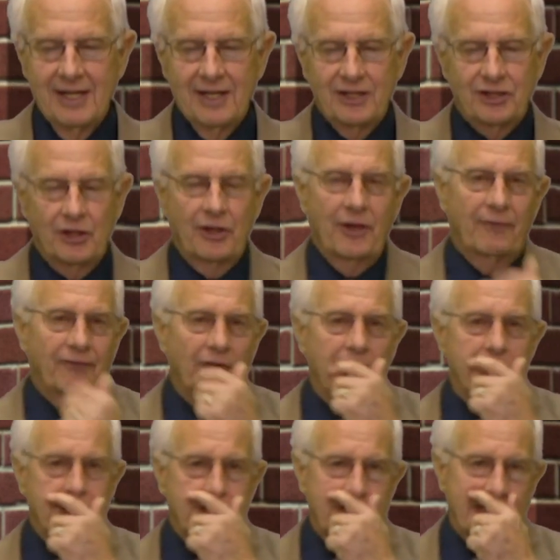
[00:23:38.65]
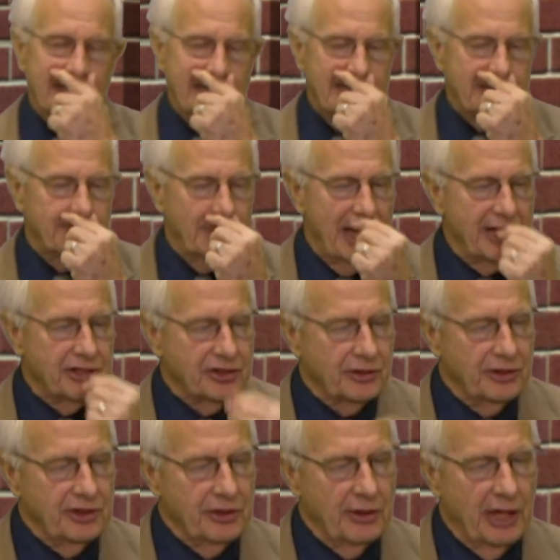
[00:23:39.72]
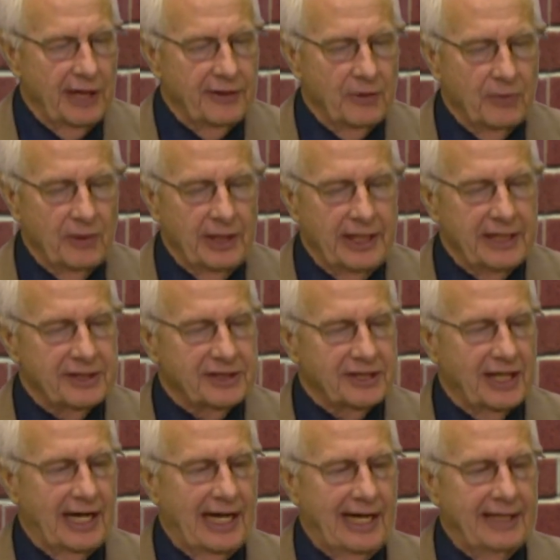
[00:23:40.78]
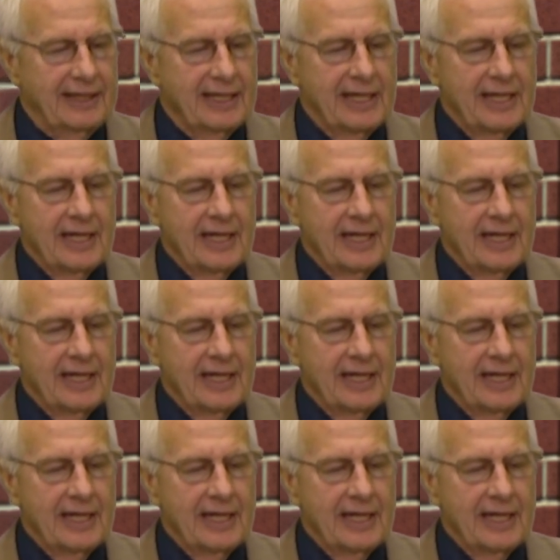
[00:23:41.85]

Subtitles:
So the first thing is make sure you're on the winning side.